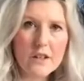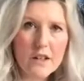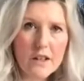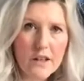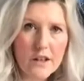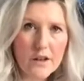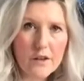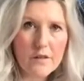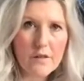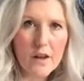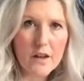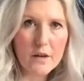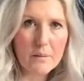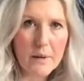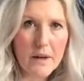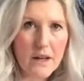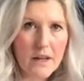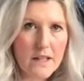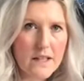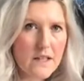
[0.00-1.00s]
earlier, if you follow
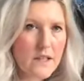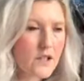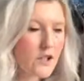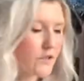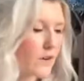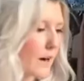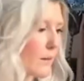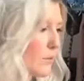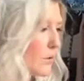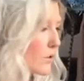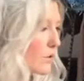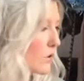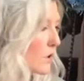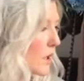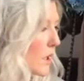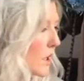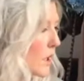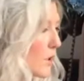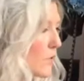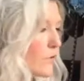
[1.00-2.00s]
me on Instagram or
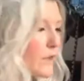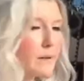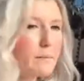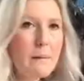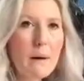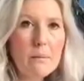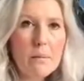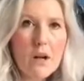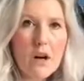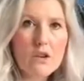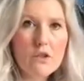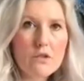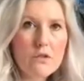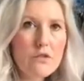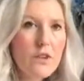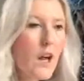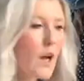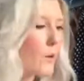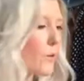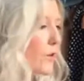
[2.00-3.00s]
read my blog, will
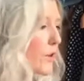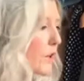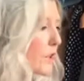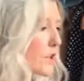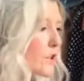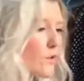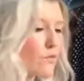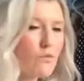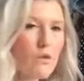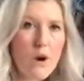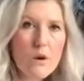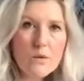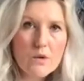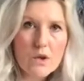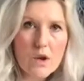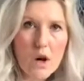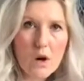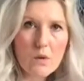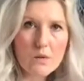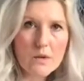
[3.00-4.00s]
know that
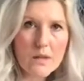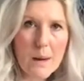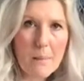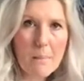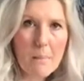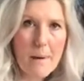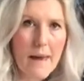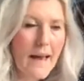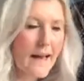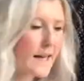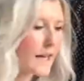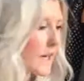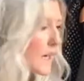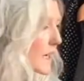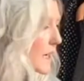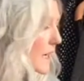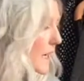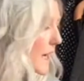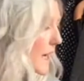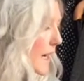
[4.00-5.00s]
rose gold and
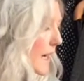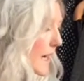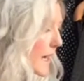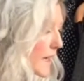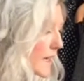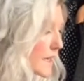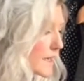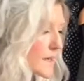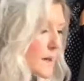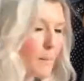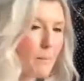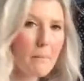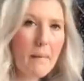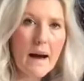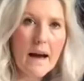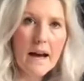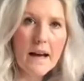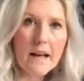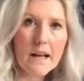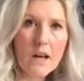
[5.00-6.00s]
pink is
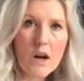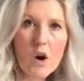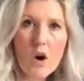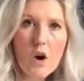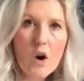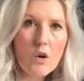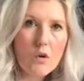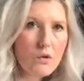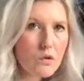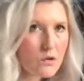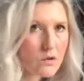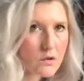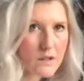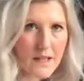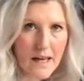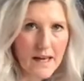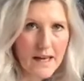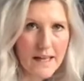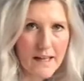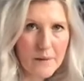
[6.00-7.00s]
my
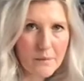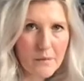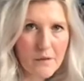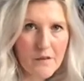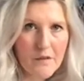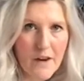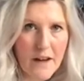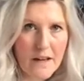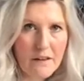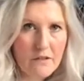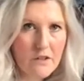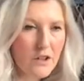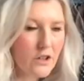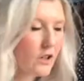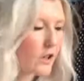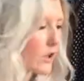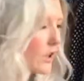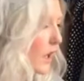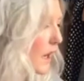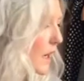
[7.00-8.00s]
all-time favourite
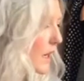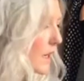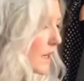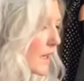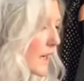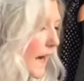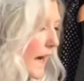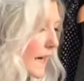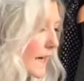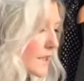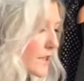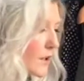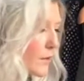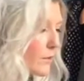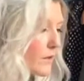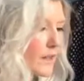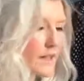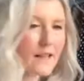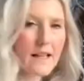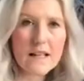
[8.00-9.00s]
colour, and I
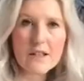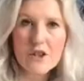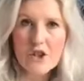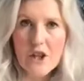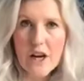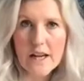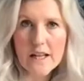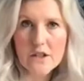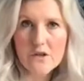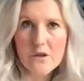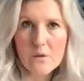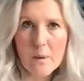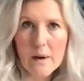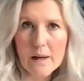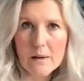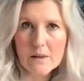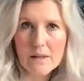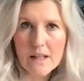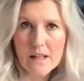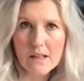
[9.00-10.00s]
don't think that's changed from when
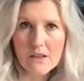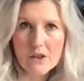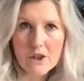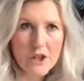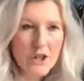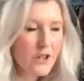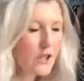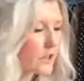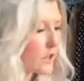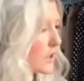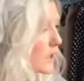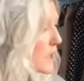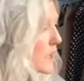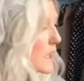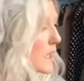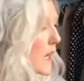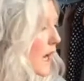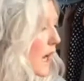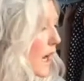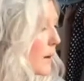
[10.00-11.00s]
I was a little girl.
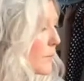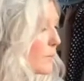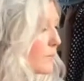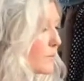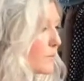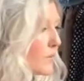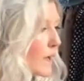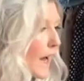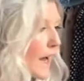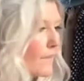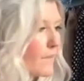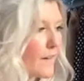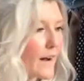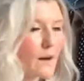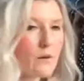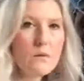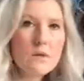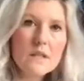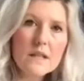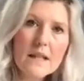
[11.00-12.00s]
I
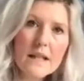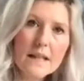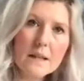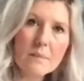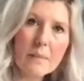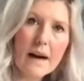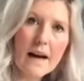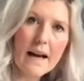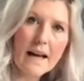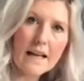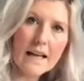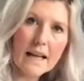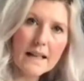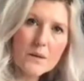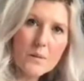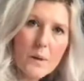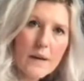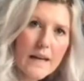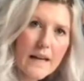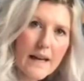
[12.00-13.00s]
found this bag
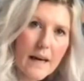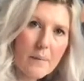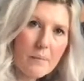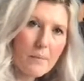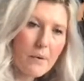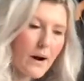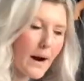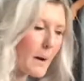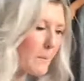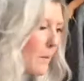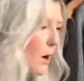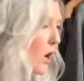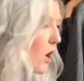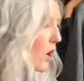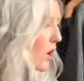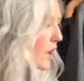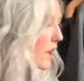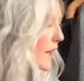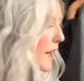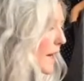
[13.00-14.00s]
last week in
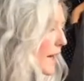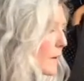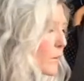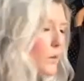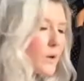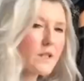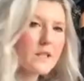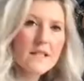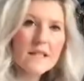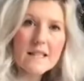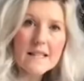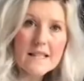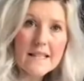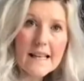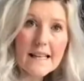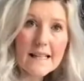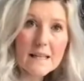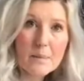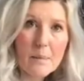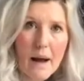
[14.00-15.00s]
Primark. It was
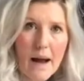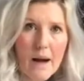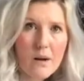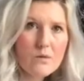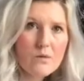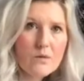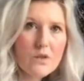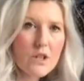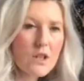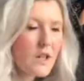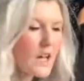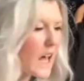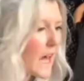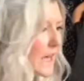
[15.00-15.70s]
£6,